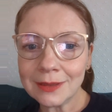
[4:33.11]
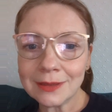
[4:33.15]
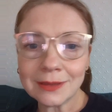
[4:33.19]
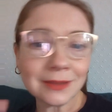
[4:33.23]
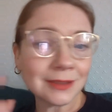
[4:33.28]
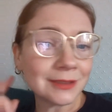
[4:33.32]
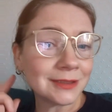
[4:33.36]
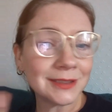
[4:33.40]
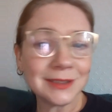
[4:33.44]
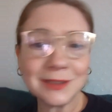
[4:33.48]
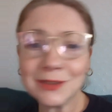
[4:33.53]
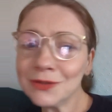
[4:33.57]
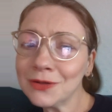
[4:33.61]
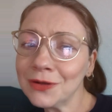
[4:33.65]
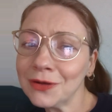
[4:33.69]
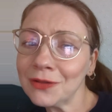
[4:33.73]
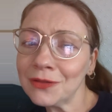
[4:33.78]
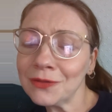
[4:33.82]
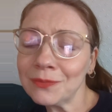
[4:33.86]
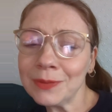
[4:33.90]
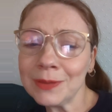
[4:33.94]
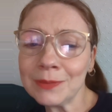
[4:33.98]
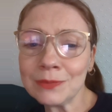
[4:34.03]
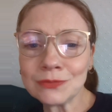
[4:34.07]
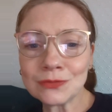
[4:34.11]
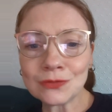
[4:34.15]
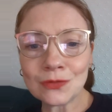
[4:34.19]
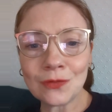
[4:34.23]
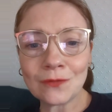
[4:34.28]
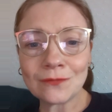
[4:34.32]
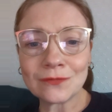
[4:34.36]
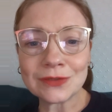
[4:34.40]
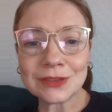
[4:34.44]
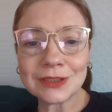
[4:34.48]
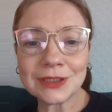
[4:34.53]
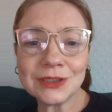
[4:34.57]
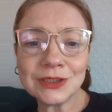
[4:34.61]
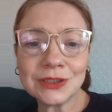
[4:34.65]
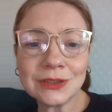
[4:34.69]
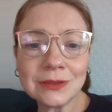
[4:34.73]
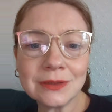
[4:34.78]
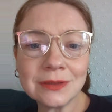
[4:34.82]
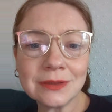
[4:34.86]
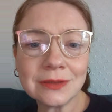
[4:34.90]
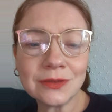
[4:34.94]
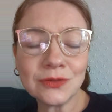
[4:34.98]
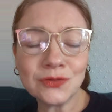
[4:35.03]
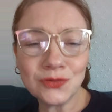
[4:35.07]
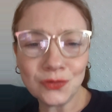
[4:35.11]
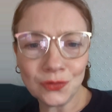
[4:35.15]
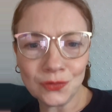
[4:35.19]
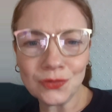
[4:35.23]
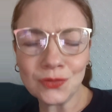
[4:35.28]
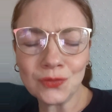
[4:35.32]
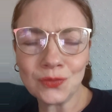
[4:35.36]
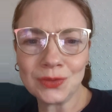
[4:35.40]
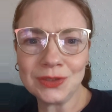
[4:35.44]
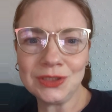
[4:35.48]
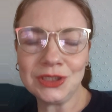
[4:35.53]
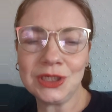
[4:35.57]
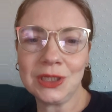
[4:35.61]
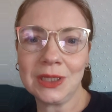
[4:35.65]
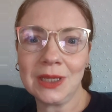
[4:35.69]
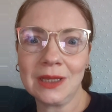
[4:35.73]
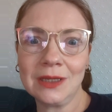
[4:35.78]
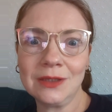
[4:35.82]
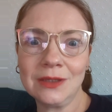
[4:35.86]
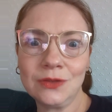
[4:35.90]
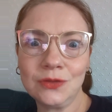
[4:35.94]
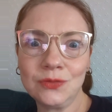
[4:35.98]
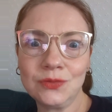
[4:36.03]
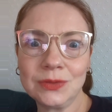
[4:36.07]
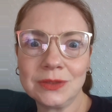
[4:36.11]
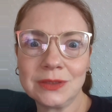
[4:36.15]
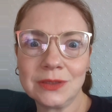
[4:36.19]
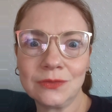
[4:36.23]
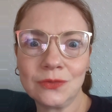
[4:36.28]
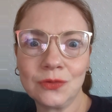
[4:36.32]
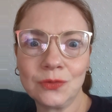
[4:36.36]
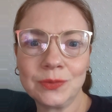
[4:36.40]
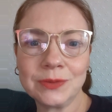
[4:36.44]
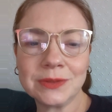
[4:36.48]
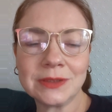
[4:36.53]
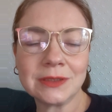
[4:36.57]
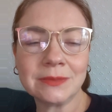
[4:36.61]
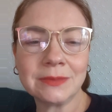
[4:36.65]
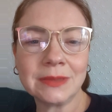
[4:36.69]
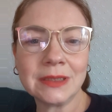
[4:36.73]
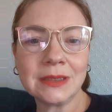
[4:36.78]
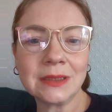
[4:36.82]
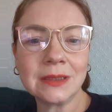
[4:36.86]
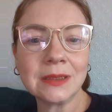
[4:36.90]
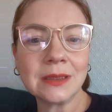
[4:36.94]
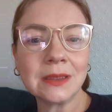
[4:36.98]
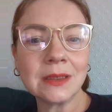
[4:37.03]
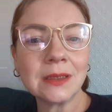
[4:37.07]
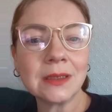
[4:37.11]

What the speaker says: listening in on other people's conversations, not the whingy guy who was sitting opposite me.